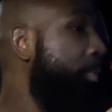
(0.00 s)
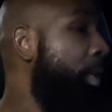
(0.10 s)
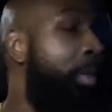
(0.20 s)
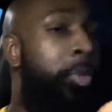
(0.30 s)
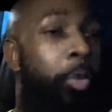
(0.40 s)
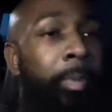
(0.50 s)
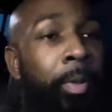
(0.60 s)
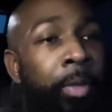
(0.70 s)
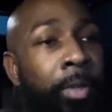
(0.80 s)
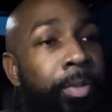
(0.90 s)

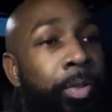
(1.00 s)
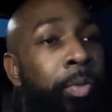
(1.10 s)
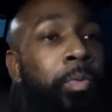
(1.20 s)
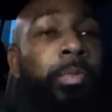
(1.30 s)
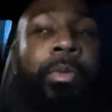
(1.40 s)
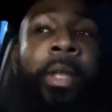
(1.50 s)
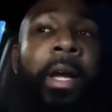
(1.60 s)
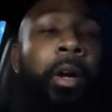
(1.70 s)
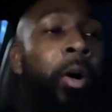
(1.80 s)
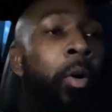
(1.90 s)
contributing to
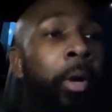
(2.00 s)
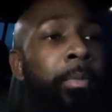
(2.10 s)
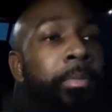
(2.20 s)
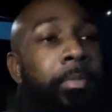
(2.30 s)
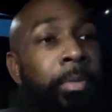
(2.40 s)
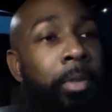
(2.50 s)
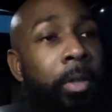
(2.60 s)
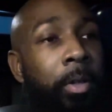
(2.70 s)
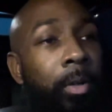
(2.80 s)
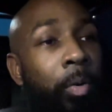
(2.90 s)
that card,
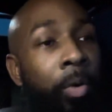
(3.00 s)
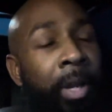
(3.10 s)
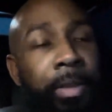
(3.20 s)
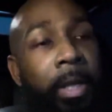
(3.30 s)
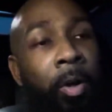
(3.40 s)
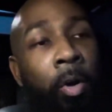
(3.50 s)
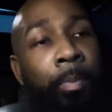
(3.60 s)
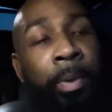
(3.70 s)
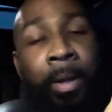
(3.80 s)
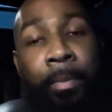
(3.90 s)
or not that
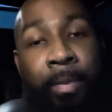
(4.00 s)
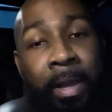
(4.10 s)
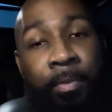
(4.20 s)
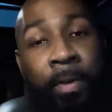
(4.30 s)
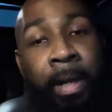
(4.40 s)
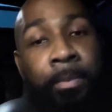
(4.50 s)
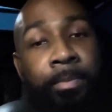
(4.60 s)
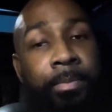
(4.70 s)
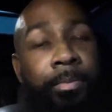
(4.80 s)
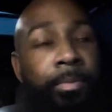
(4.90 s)
card, but that fight.
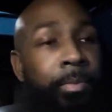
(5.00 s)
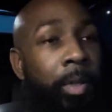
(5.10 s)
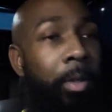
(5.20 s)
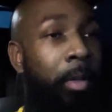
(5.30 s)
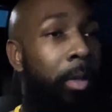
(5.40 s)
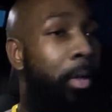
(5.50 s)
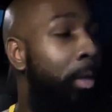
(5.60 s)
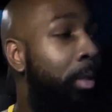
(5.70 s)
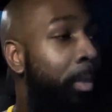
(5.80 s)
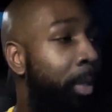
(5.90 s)

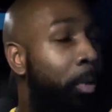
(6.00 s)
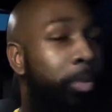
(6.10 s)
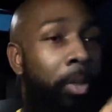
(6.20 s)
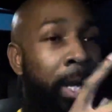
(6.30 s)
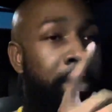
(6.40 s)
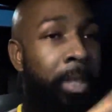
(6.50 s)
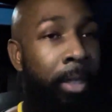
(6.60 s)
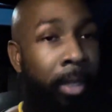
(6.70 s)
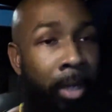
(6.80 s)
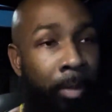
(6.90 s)
Let me know what you guys think
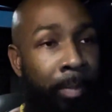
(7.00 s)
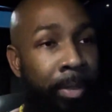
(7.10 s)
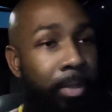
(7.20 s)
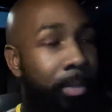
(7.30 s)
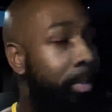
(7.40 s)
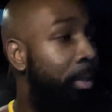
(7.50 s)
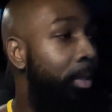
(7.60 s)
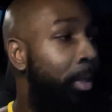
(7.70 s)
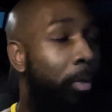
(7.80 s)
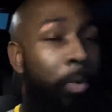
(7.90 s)
in the comments.
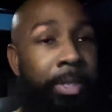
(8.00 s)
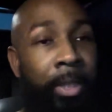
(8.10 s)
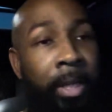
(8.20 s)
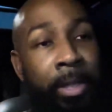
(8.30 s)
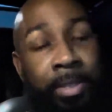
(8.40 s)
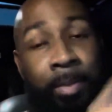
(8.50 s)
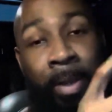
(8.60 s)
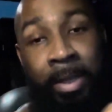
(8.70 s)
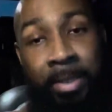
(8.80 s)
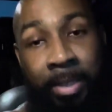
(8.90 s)
Once again, it's the
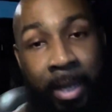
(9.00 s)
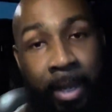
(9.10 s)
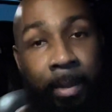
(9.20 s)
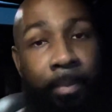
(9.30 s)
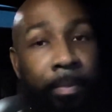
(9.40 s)
man Stan.